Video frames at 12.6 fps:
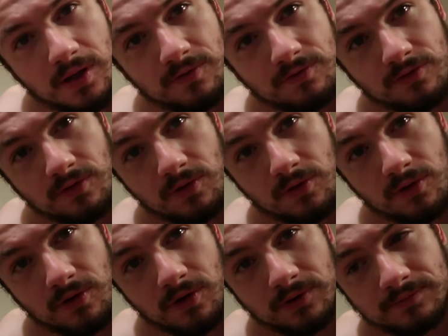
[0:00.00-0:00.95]

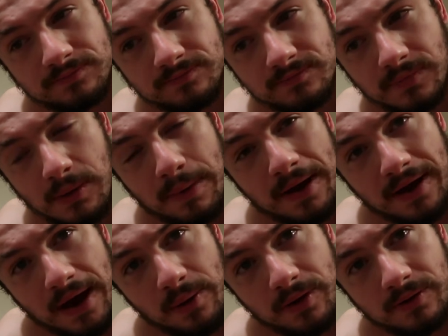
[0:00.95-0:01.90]
for about
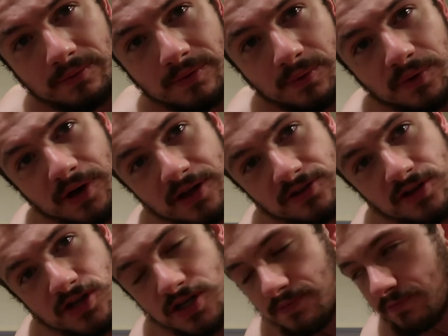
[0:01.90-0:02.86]
an hour and then we're gonna head to
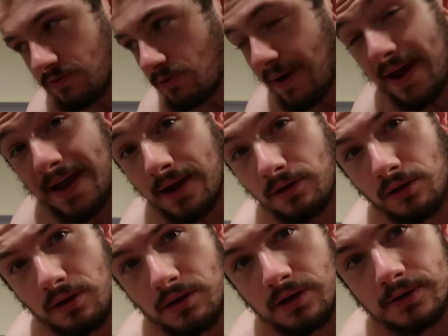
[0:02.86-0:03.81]
the gym for about eight
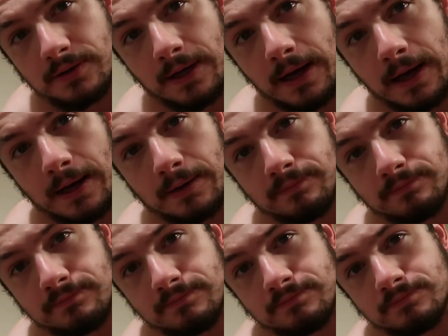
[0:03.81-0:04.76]
o'clock
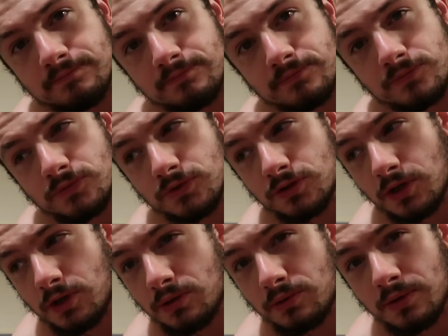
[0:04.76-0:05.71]
um,
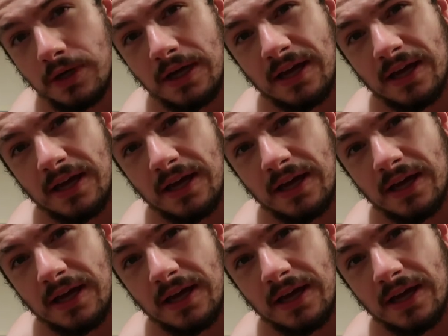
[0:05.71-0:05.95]
so